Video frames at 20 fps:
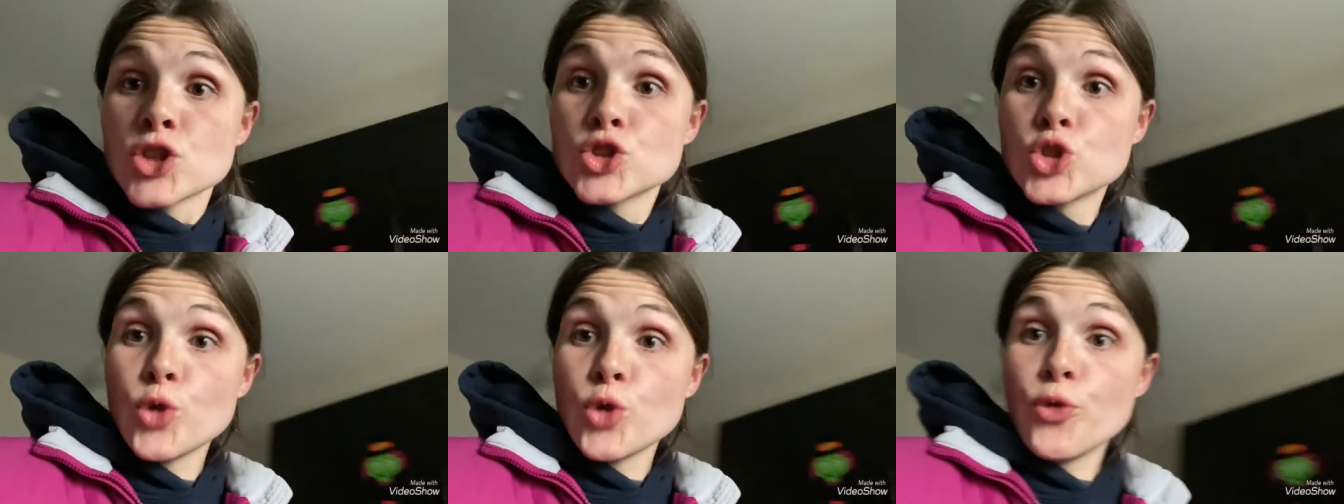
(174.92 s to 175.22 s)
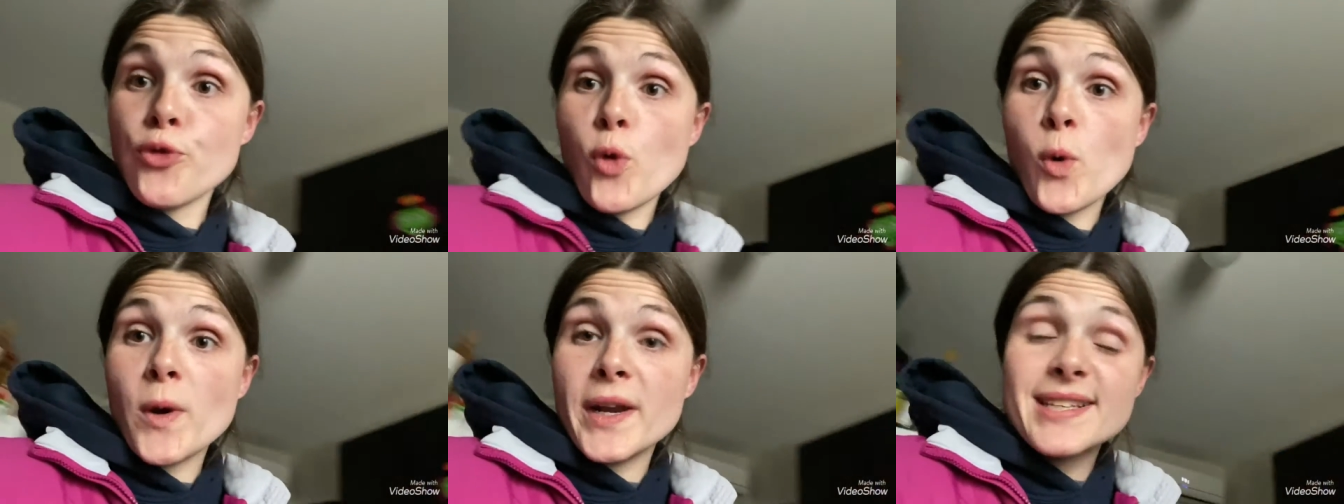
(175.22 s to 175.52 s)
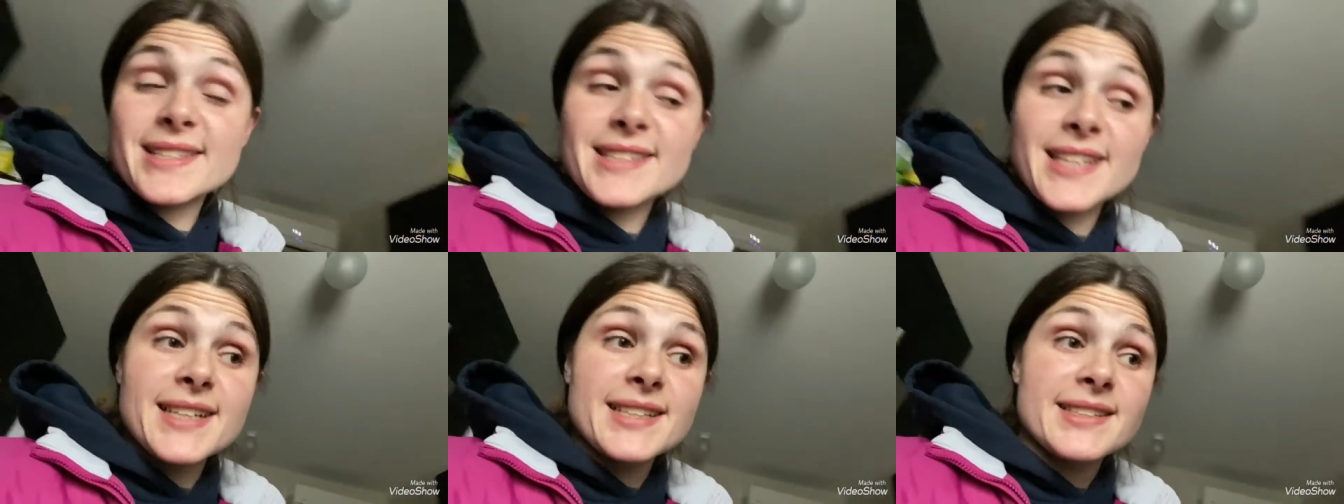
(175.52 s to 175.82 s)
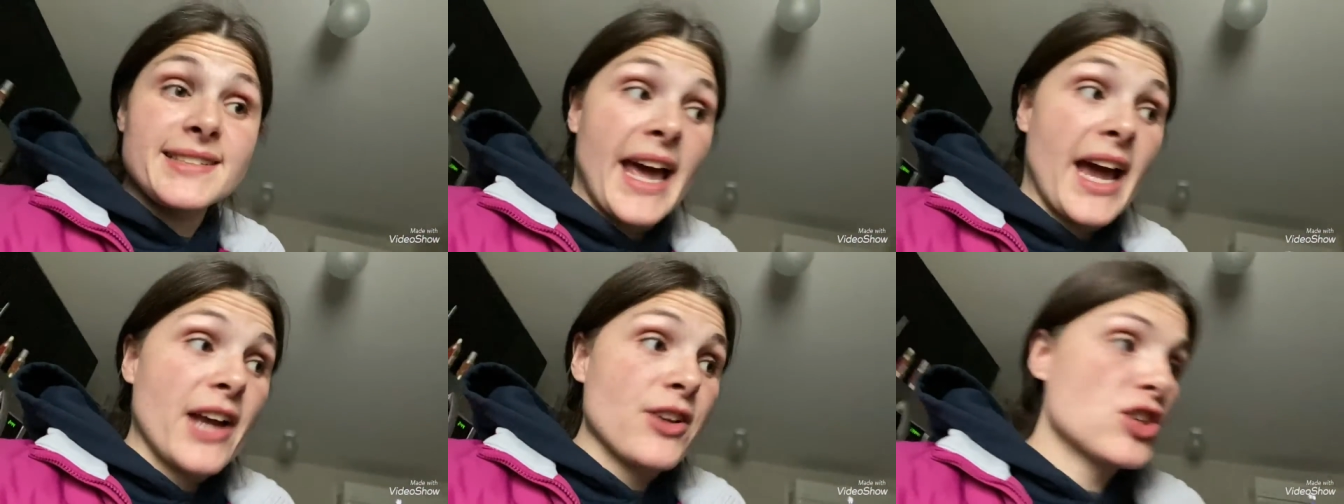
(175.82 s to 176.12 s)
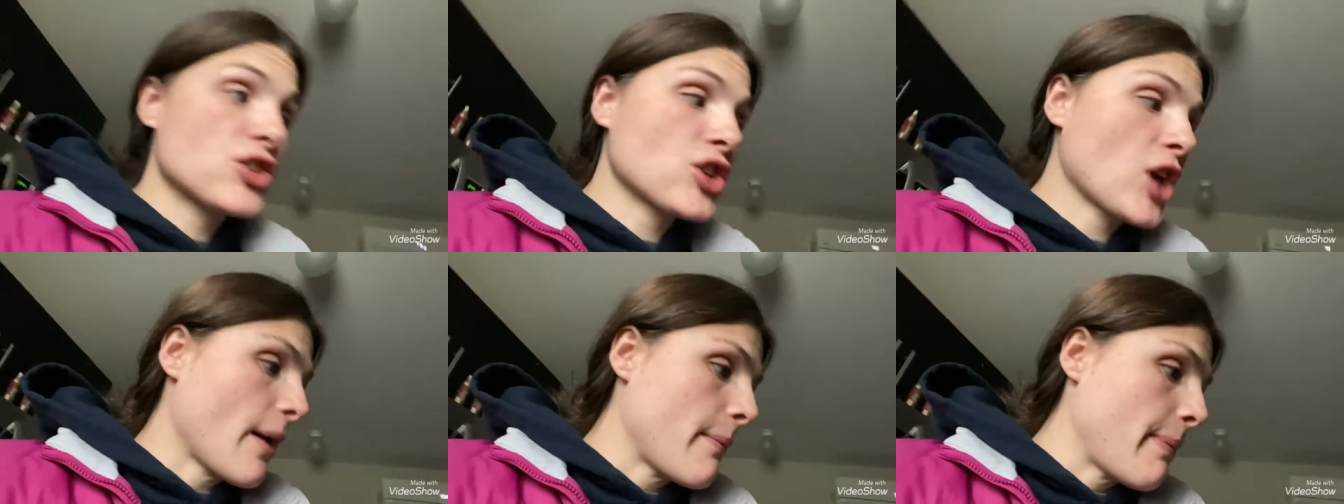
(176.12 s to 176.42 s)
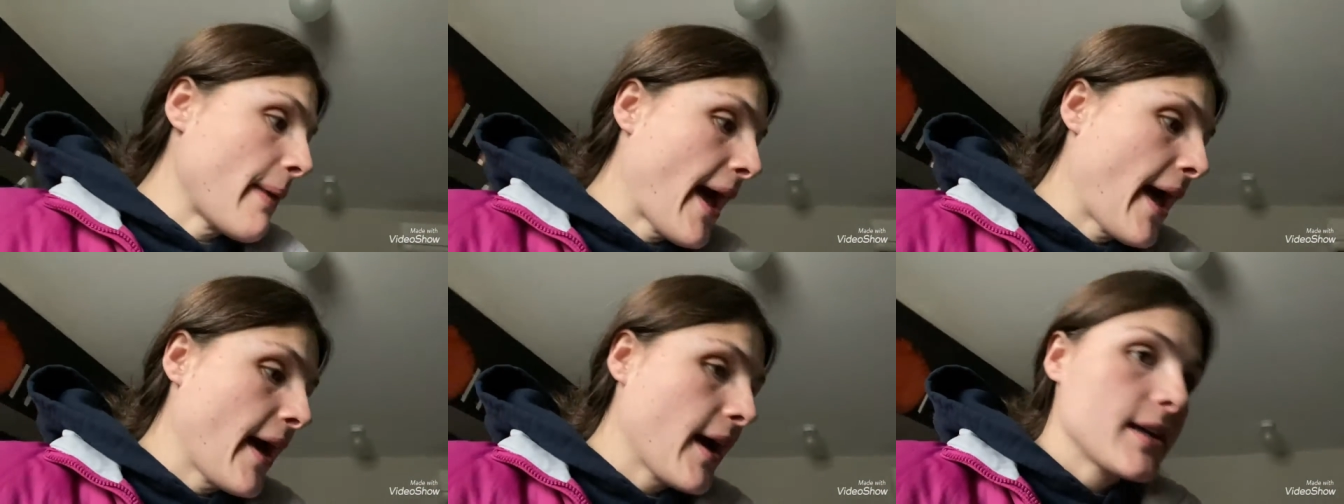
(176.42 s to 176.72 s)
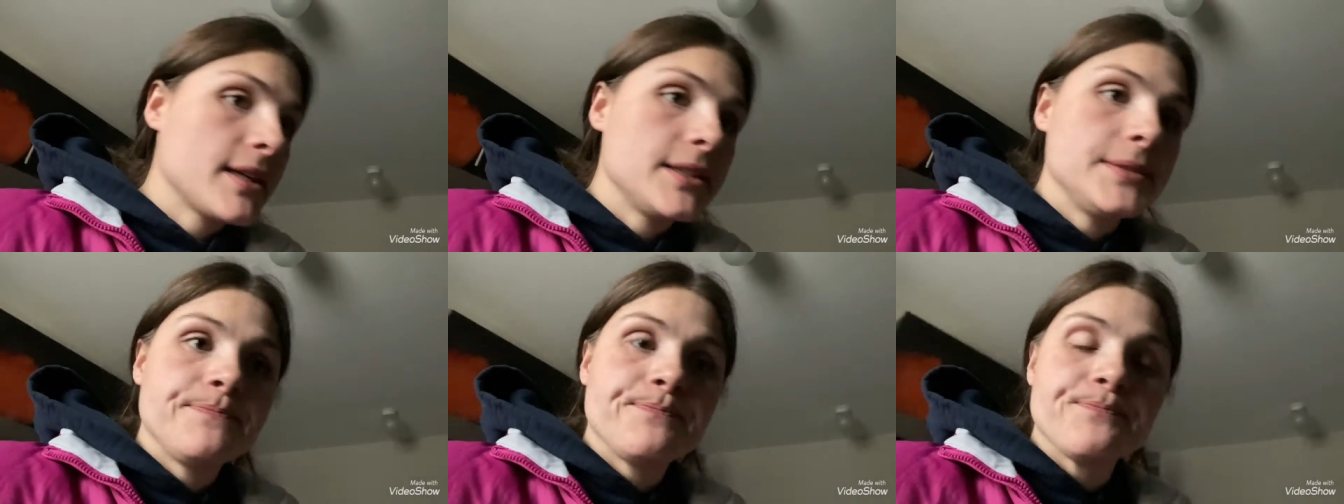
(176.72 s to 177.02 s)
246 now. I just got back.